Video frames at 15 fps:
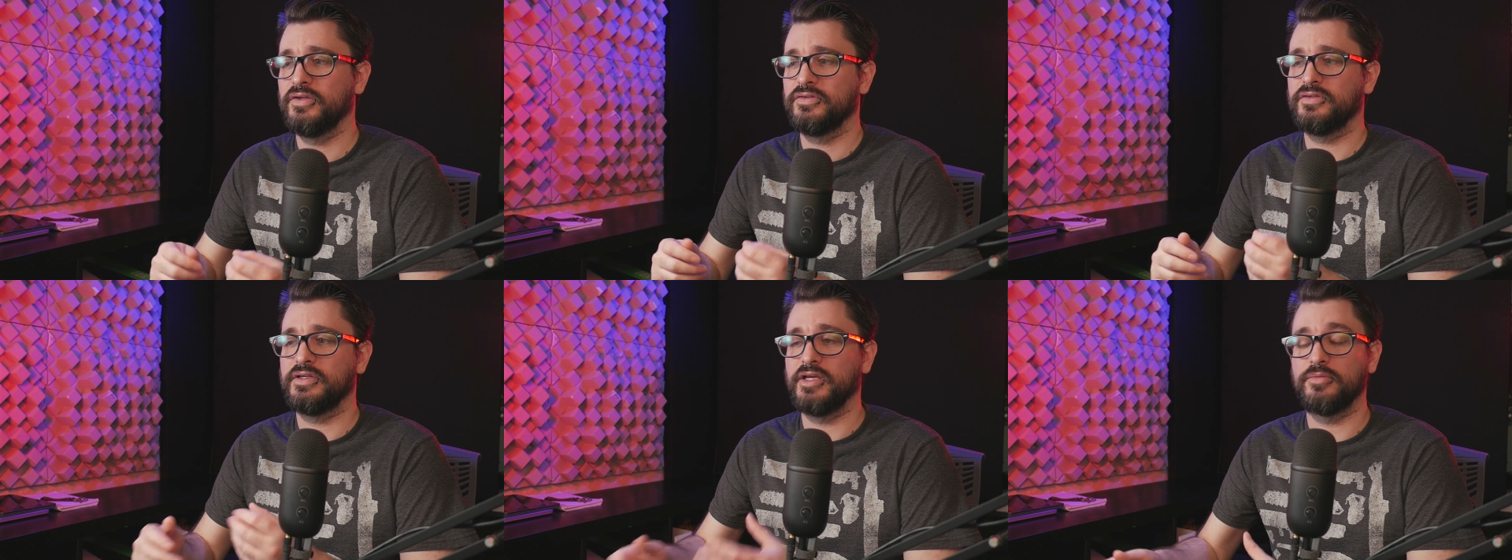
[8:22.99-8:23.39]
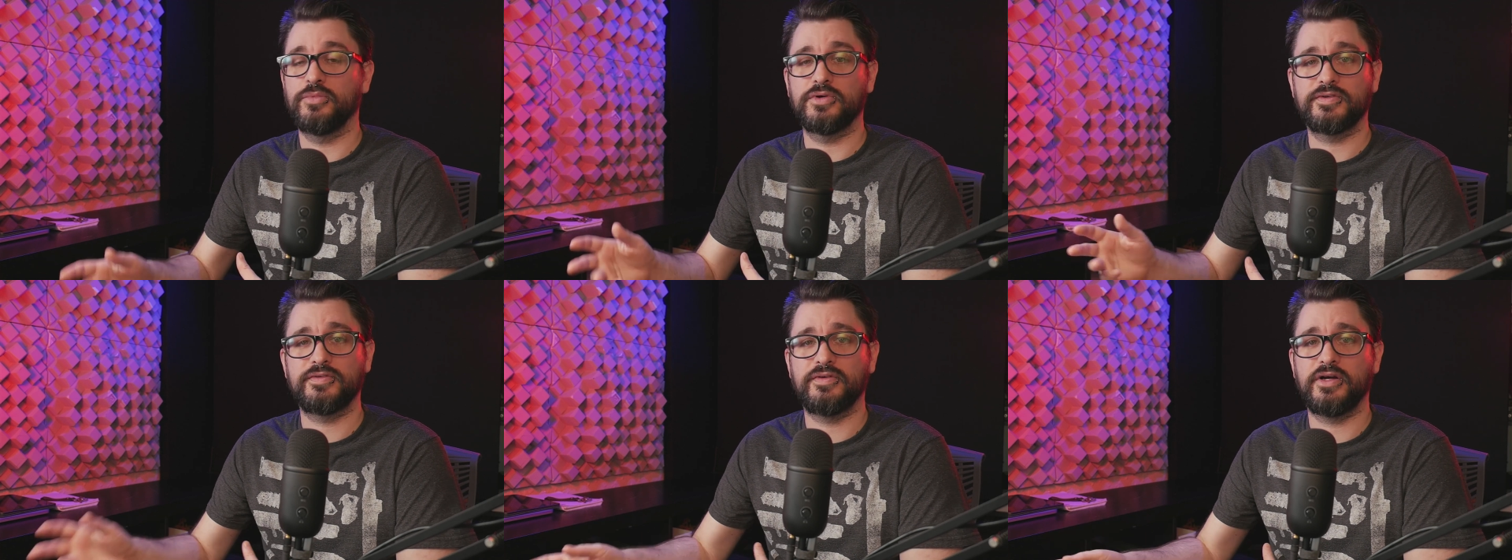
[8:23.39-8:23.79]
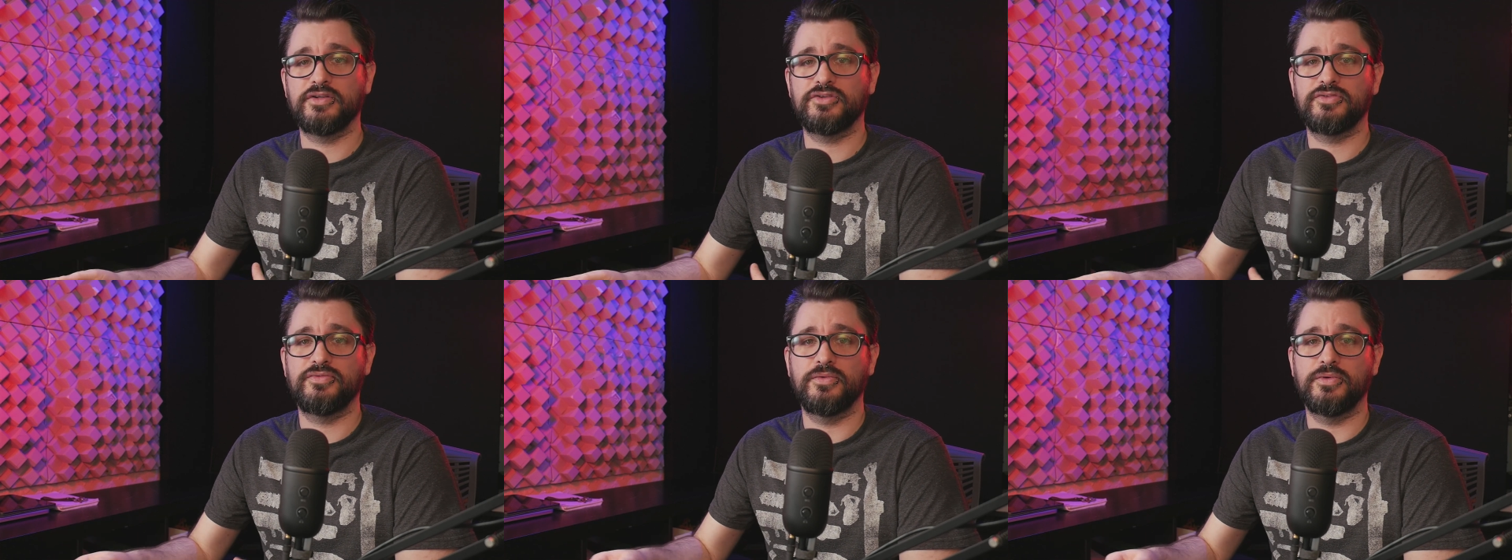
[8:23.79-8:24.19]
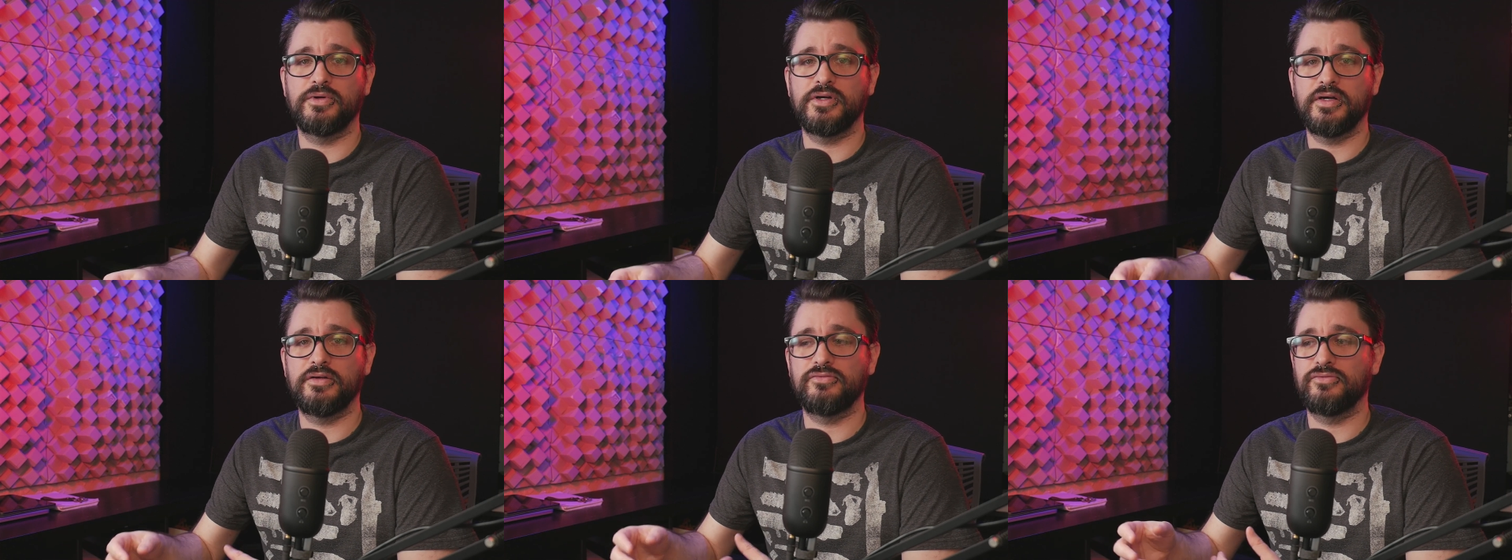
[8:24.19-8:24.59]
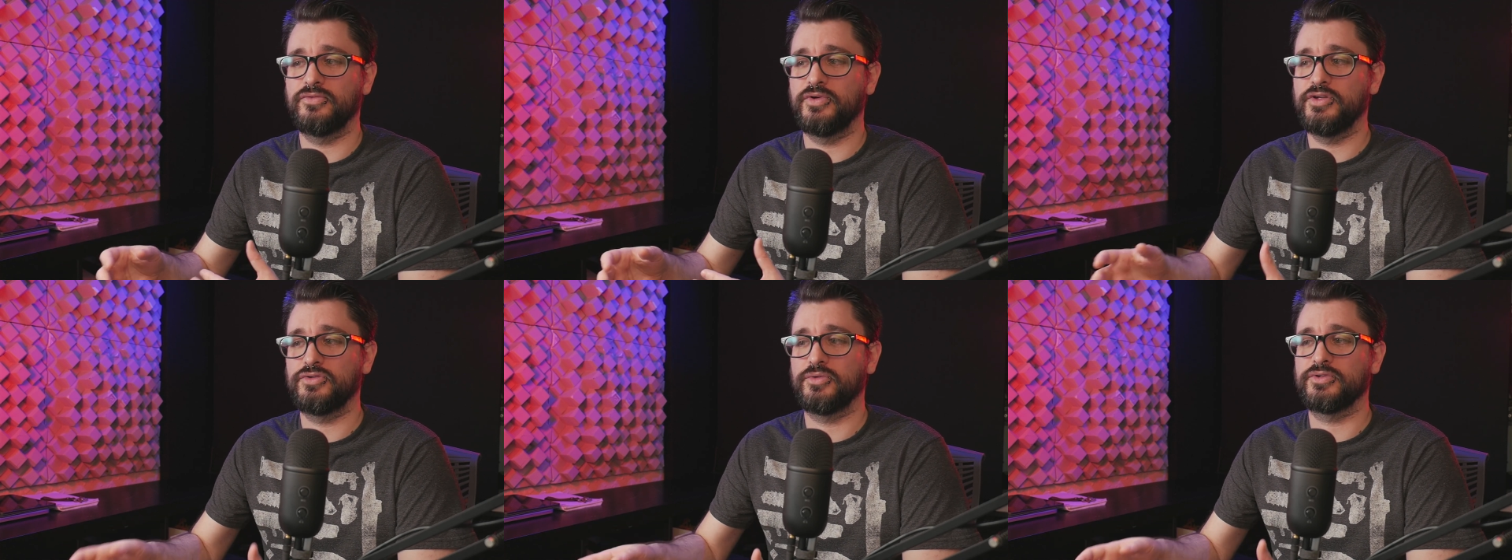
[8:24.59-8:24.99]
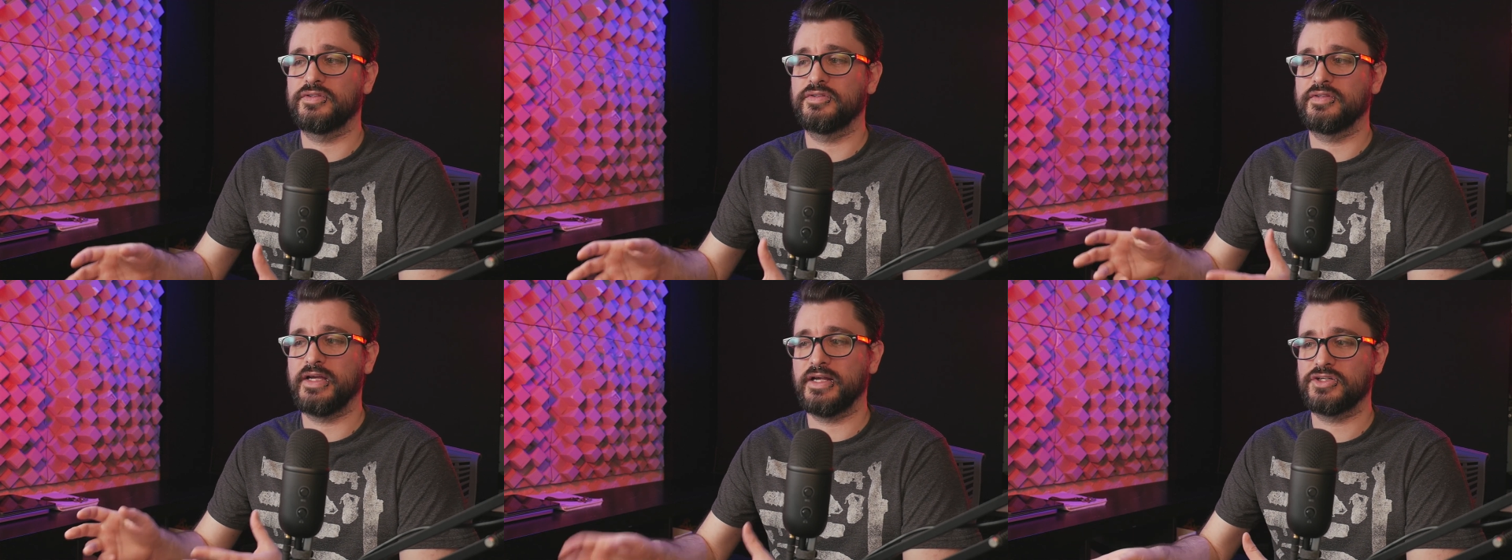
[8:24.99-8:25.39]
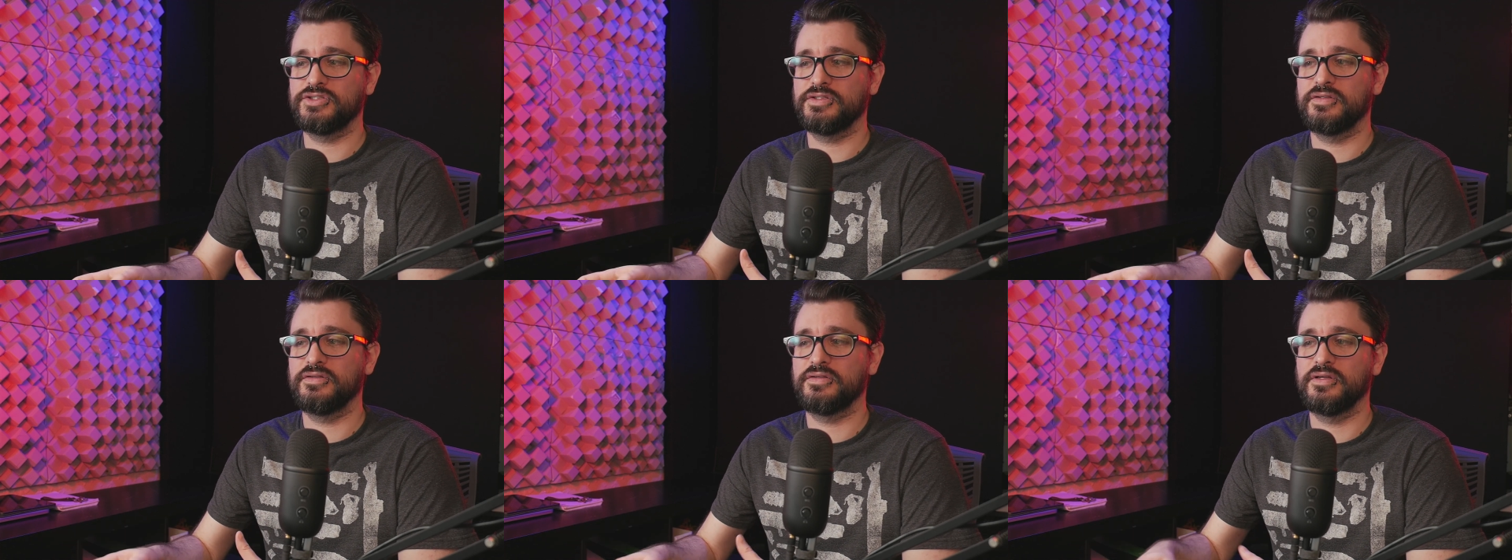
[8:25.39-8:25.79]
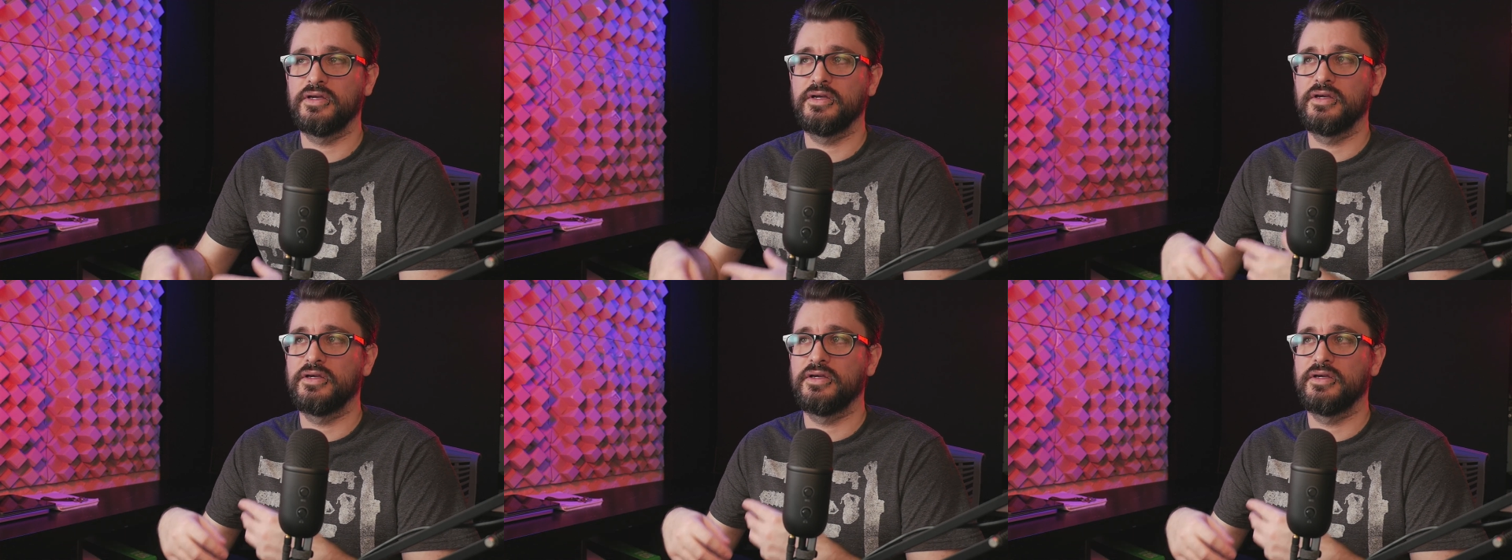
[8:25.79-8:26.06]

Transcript: to get more slots for resources actions.